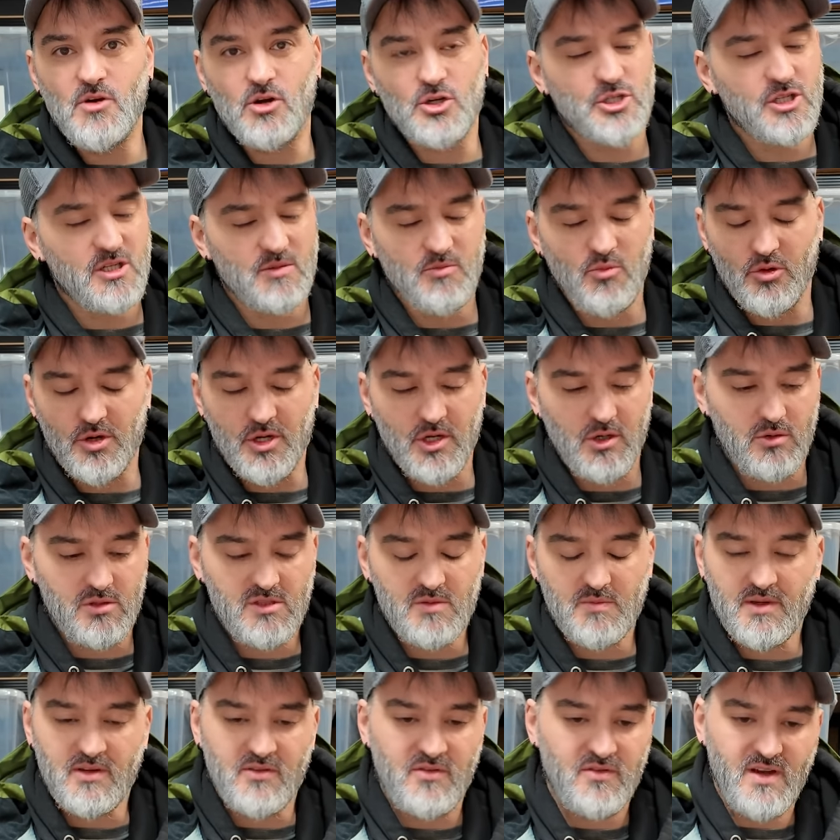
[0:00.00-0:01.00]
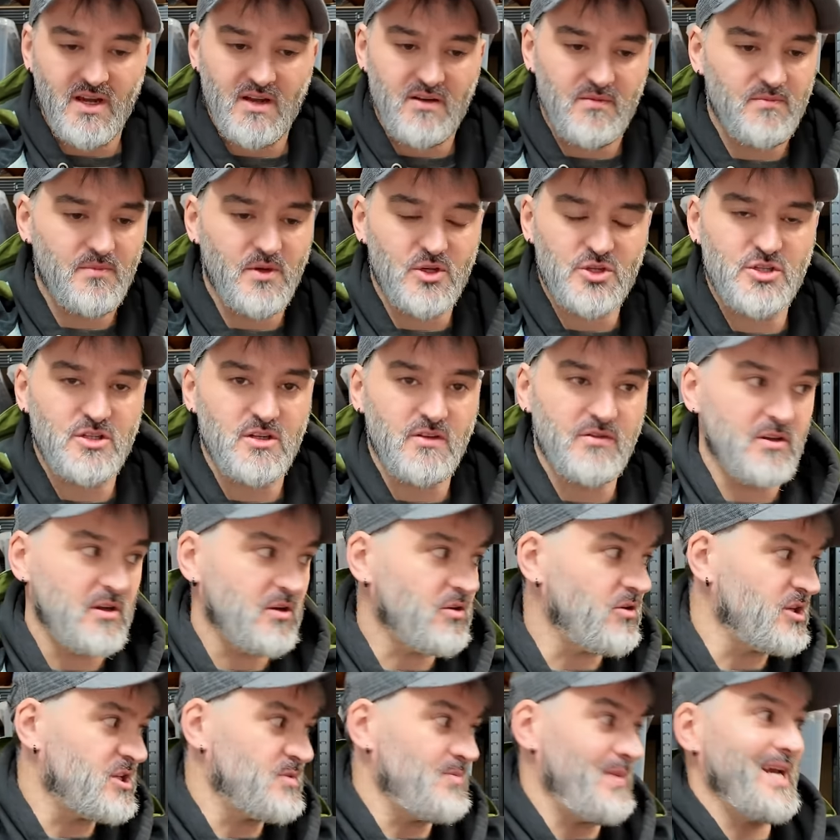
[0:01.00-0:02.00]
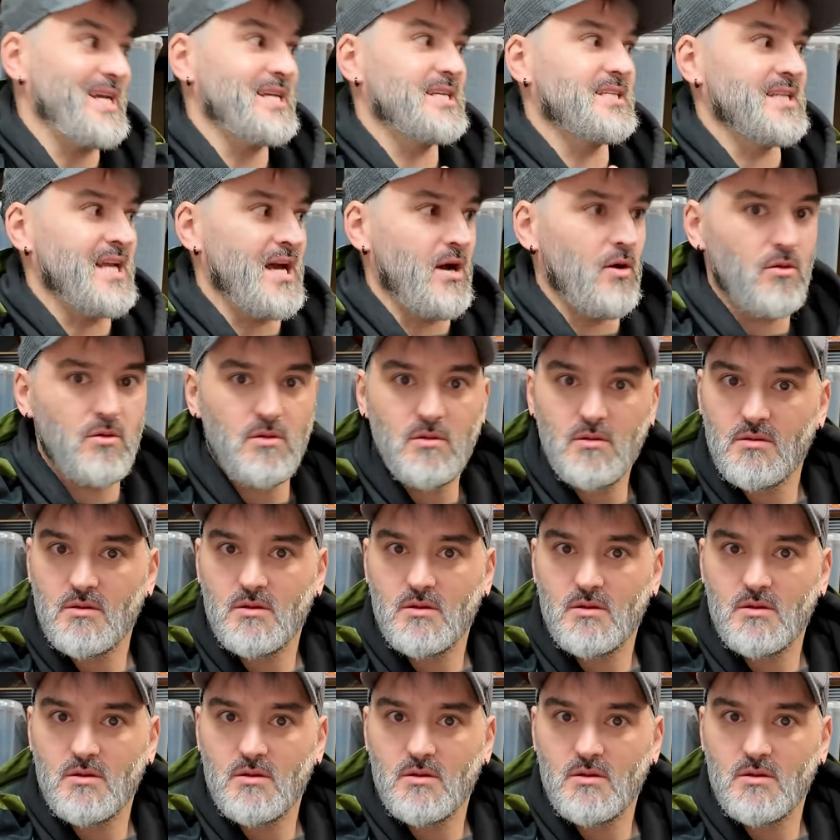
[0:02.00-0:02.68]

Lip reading: I should have bought it all, to be fair. I should have done. I've got space now.